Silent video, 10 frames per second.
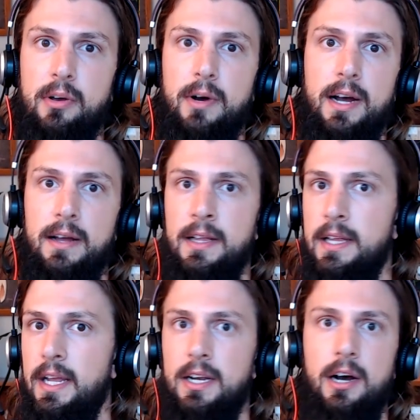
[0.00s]

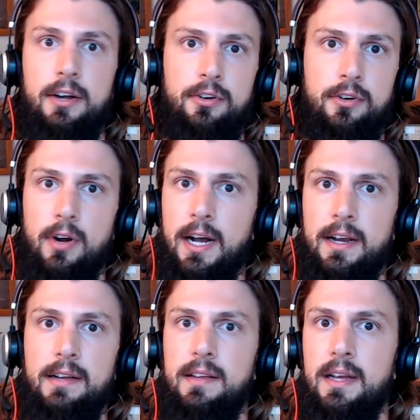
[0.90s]
In undergrad,
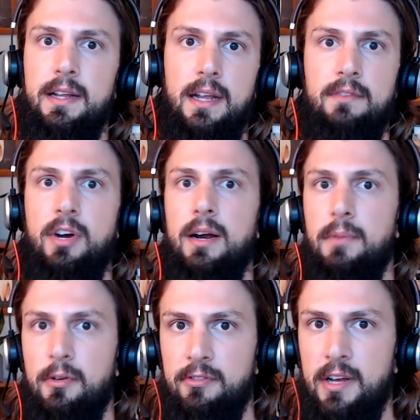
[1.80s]
I did
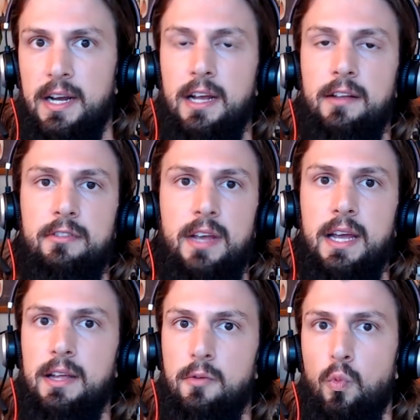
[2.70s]
environmental science
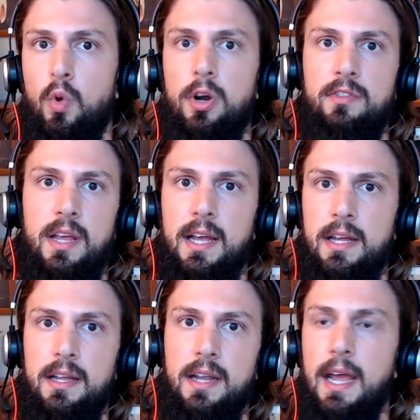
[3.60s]
and worked
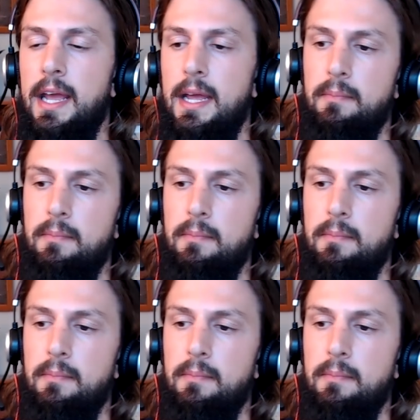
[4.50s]
in a